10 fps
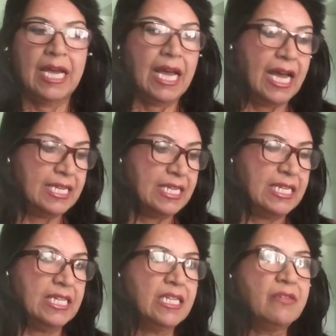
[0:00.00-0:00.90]
And
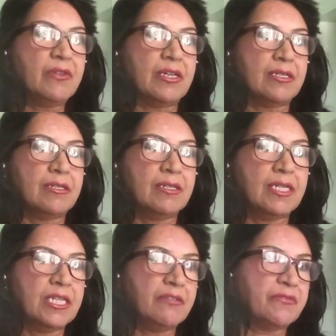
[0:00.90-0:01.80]
even
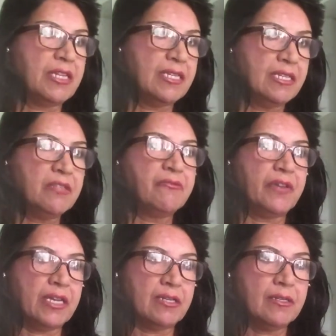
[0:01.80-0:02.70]
if they did
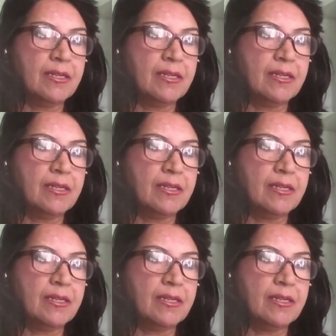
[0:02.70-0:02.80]
fail,